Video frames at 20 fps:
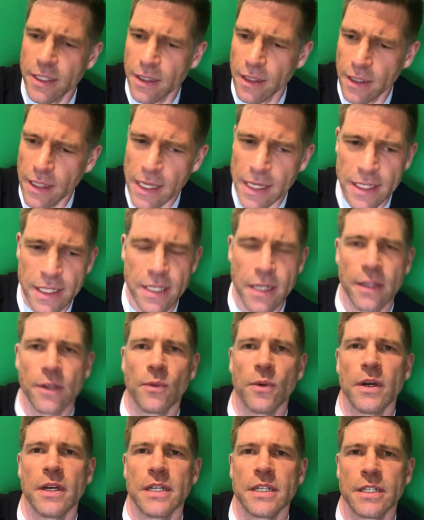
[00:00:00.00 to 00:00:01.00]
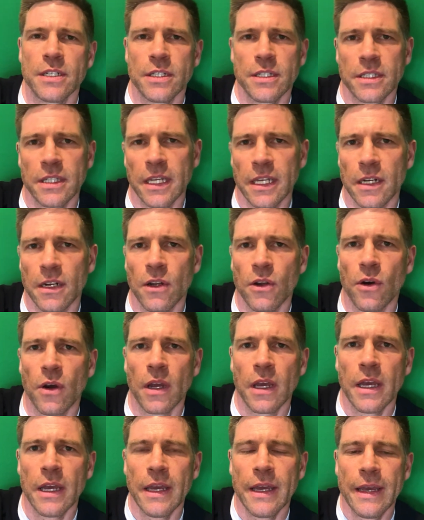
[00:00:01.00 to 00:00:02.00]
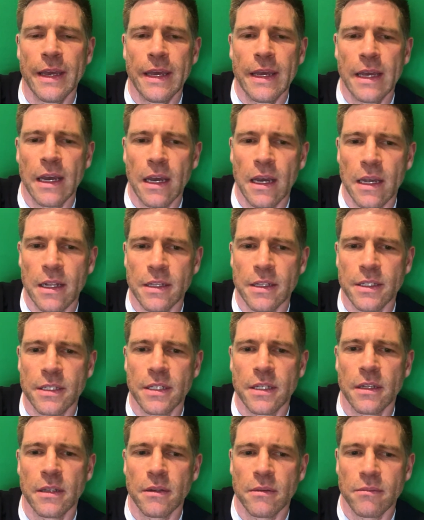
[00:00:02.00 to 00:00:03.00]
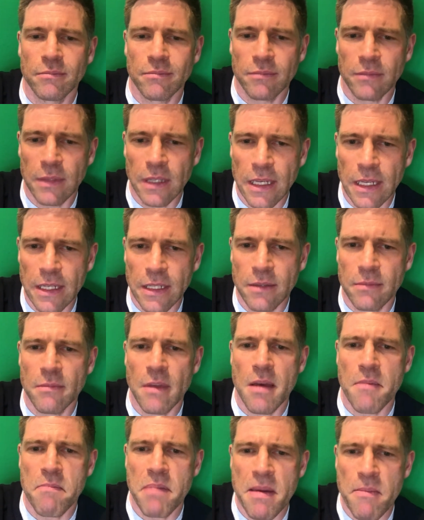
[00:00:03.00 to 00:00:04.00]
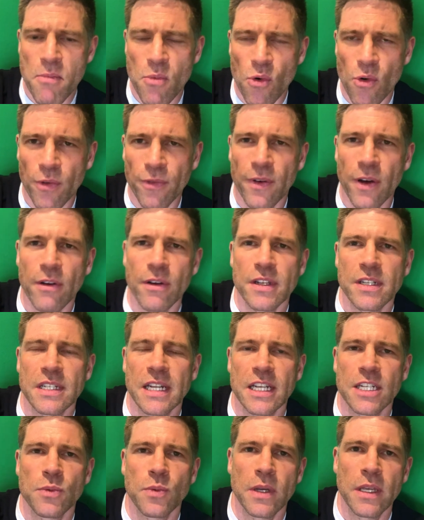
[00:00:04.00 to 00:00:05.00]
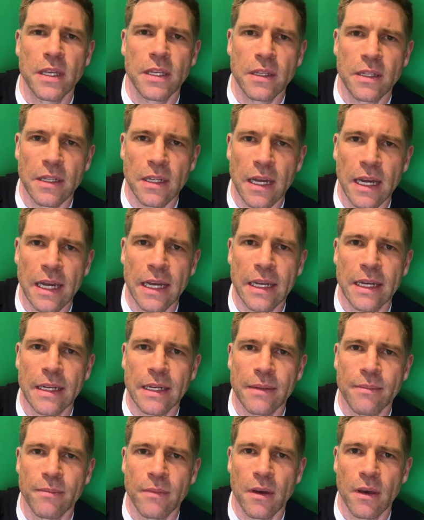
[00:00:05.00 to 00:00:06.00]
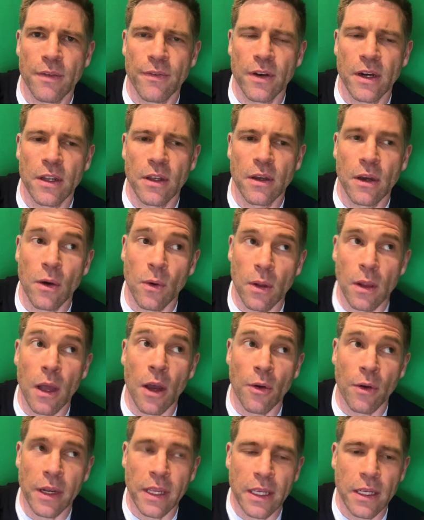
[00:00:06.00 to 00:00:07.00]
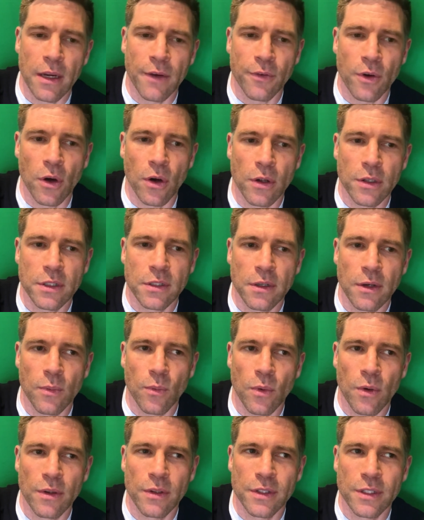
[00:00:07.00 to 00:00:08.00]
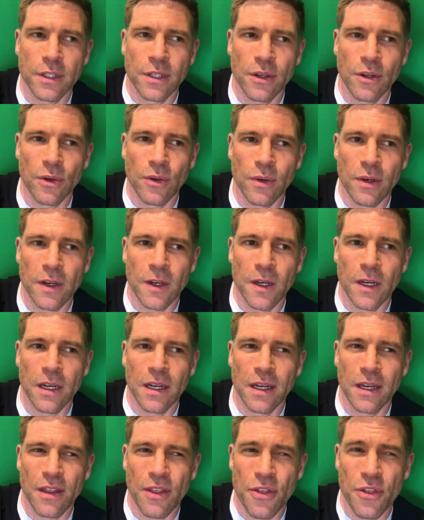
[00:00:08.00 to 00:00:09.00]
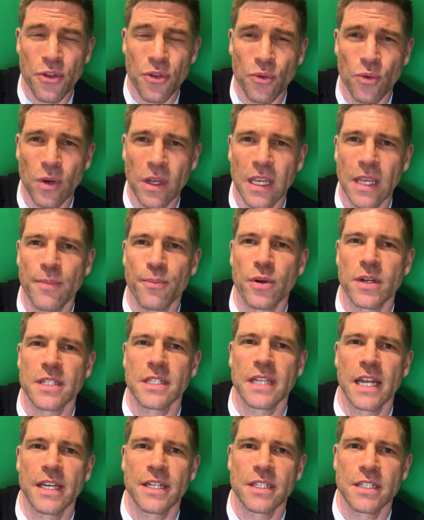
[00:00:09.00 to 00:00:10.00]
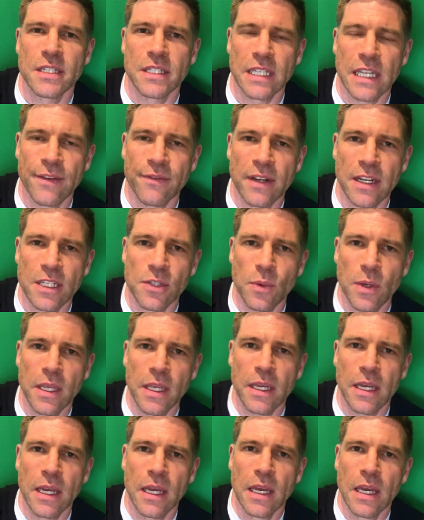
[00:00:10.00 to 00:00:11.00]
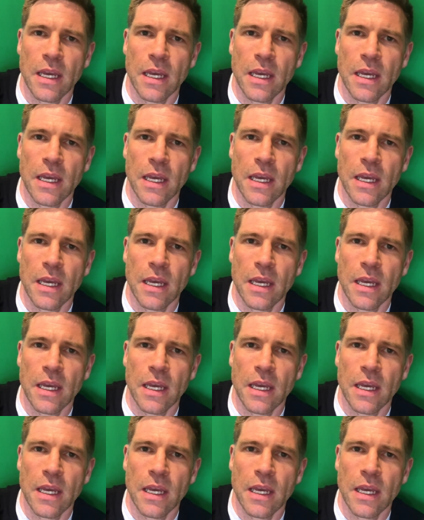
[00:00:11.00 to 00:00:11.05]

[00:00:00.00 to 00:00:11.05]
Yes, otherwise just ticking along and need a bit more focus next week. I've got 1, 2, 3 presentations to give next week,